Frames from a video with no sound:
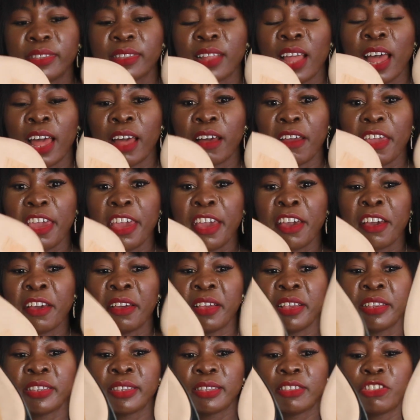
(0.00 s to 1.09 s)
star here.
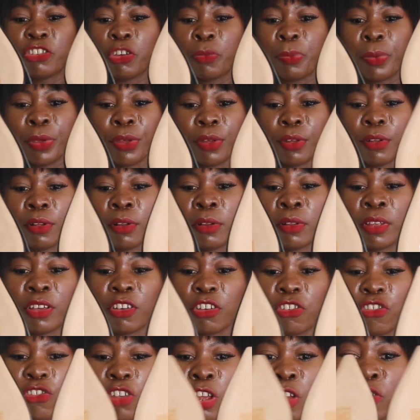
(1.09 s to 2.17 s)
It's typical
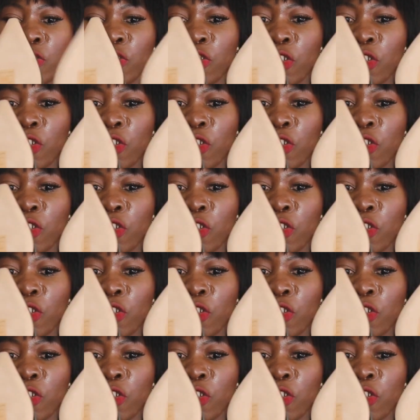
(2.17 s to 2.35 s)
Christian